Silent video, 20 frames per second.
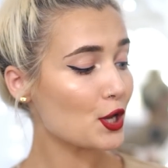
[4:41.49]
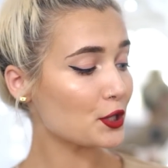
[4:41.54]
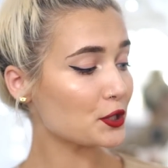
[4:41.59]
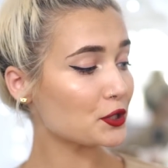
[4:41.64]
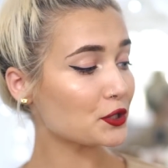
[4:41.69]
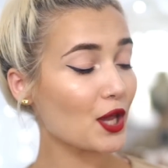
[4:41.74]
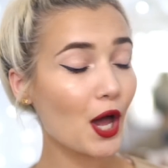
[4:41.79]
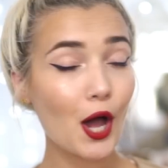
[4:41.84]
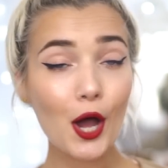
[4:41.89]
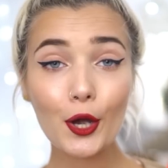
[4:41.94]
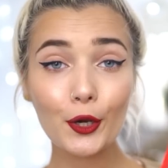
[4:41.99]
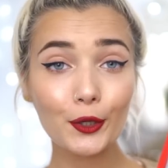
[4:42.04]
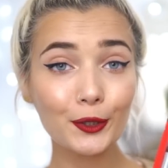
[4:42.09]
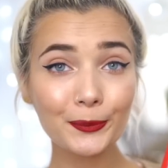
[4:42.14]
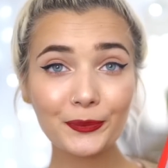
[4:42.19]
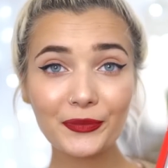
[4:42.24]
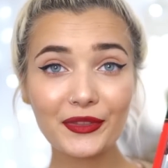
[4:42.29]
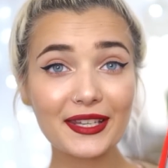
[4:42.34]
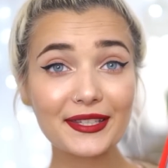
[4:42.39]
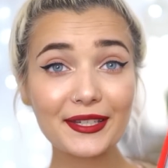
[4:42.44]
So
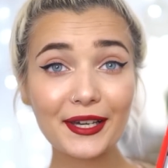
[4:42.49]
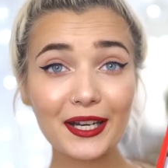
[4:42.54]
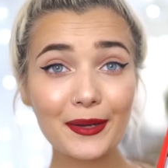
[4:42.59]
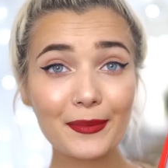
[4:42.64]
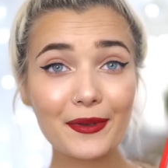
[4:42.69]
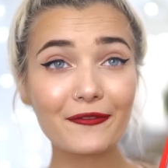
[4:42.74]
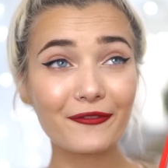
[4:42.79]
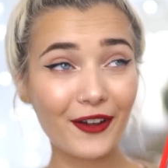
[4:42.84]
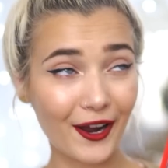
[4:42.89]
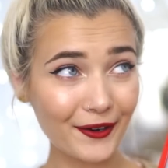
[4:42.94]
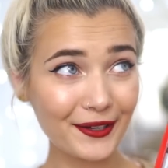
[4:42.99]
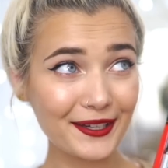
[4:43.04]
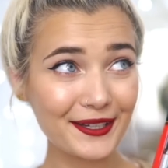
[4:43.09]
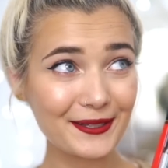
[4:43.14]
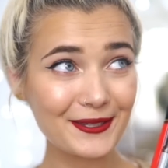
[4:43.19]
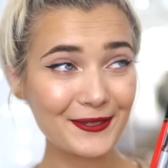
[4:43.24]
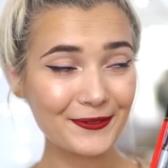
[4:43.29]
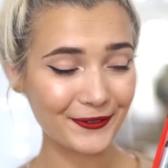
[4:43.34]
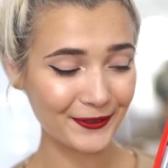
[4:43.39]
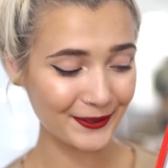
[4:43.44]
these are going to be very
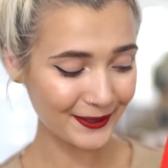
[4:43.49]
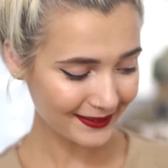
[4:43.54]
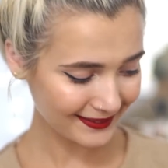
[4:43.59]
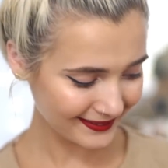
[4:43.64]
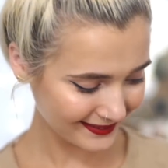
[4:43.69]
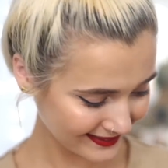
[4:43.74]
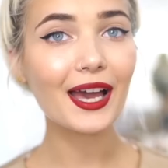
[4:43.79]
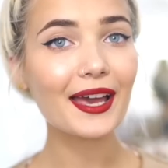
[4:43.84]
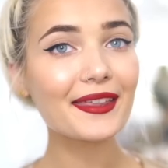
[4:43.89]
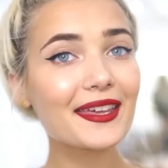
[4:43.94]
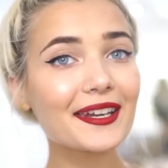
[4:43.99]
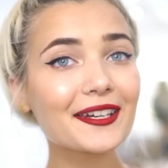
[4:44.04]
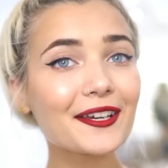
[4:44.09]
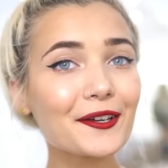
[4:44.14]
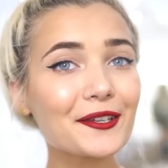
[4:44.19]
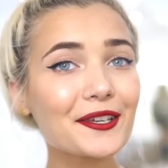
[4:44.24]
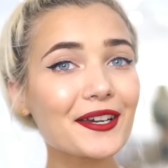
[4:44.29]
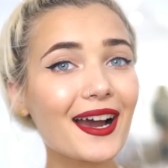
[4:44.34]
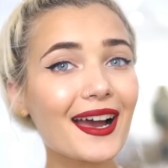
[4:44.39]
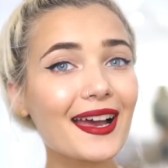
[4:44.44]
useful. I then
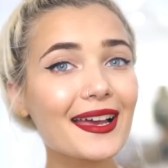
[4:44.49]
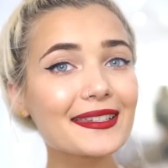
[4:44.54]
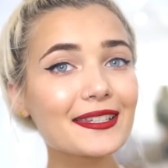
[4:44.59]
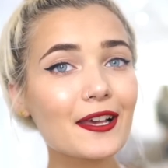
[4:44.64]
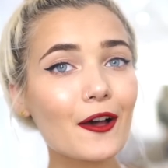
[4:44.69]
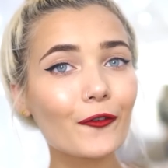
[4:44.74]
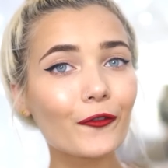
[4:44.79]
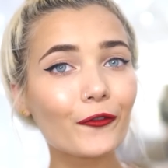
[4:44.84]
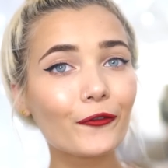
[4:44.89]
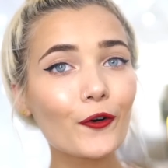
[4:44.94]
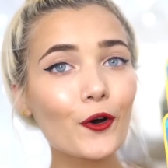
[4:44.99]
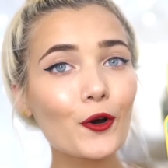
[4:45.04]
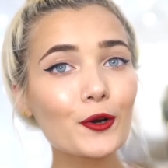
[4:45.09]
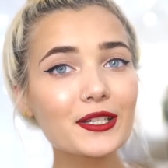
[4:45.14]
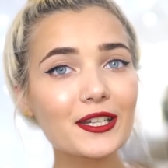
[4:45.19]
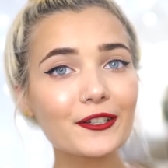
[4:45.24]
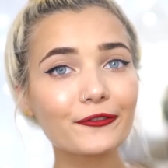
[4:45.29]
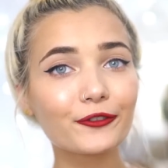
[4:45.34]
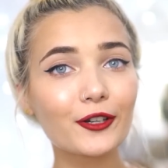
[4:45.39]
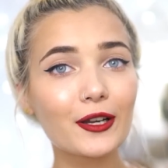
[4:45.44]
got you guys four
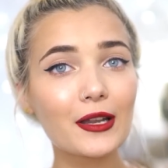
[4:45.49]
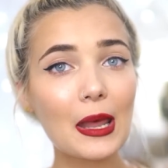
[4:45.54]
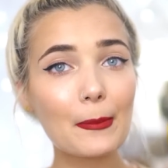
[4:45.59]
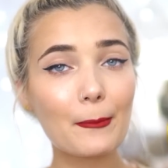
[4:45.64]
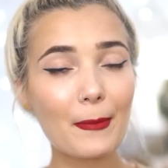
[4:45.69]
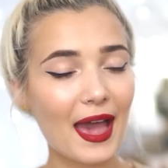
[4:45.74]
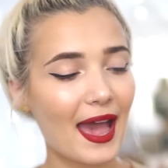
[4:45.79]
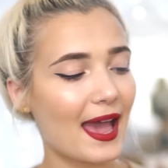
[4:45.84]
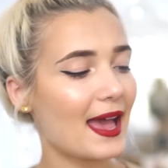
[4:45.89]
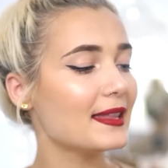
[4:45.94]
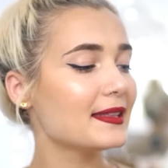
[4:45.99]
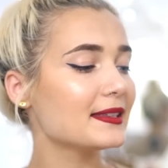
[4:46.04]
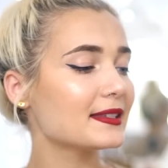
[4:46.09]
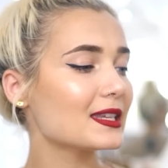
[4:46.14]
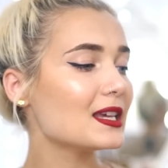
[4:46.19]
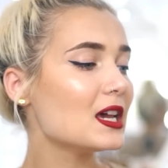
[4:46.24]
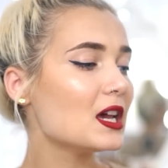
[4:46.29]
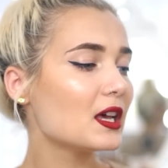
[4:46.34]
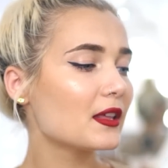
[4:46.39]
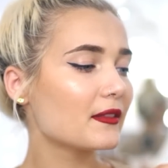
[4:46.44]
different
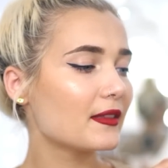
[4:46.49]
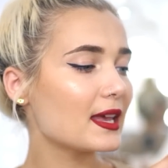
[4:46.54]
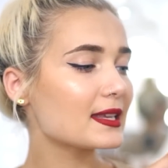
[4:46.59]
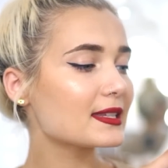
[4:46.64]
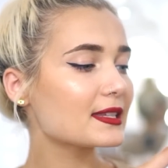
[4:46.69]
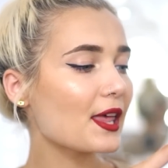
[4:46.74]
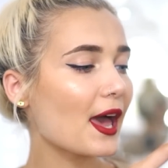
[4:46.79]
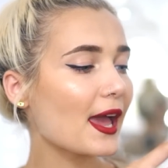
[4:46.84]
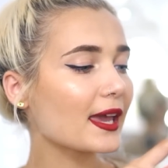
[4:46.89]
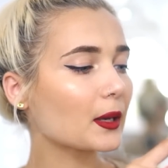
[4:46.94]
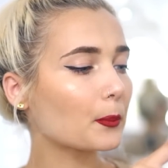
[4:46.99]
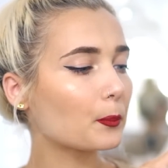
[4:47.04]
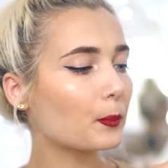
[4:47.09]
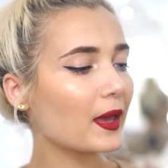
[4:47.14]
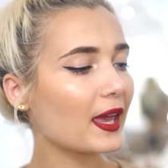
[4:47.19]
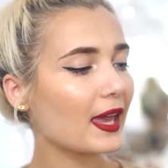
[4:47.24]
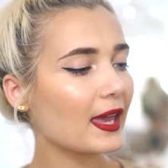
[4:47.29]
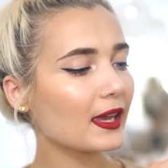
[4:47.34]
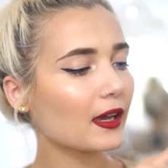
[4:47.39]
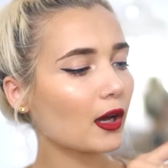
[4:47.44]
pens. There's like
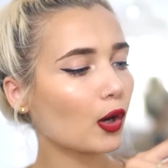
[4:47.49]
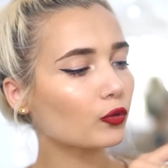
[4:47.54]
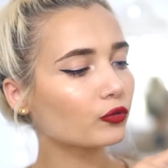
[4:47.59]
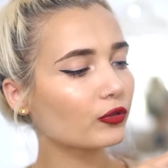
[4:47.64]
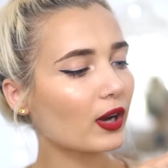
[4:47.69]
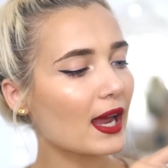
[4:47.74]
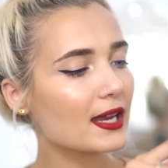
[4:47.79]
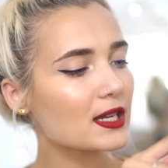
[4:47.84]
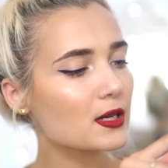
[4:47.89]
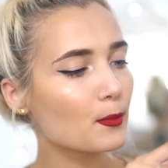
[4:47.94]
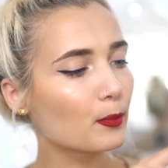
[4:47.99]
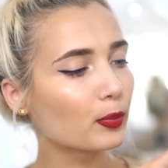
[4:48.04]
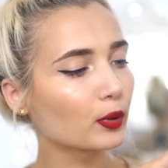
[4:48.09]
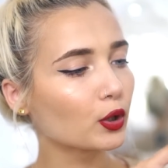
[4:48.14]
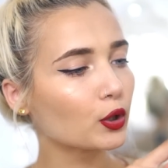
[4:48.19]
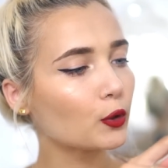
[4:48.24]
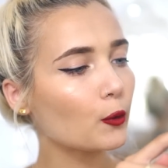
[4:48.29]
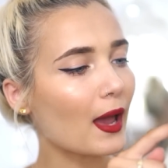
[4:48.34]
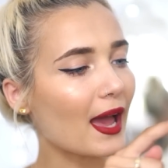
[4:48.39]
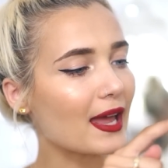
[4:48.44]
pink, red,
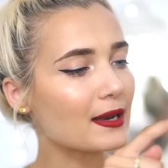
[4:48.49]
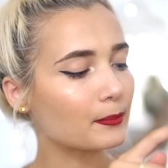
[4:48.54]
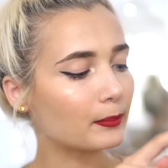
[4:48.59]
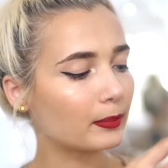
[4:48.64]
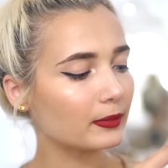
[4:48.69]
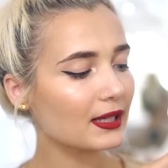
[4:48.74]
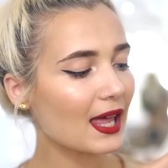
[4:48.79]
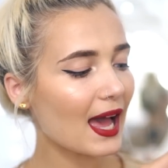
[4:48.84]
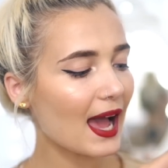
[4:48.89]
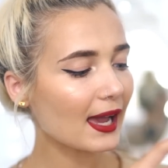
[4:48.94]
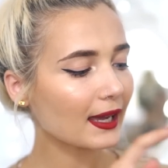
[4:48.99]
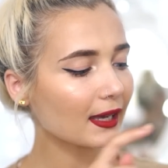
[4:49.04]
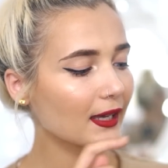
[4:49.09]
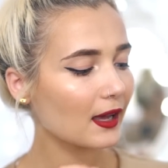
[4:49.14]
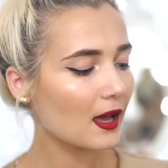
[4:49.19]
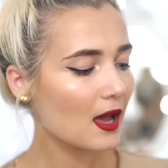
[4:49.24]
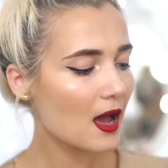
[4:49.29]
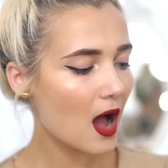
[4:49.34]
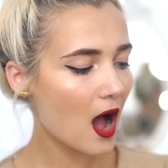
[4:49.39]
blue, and black.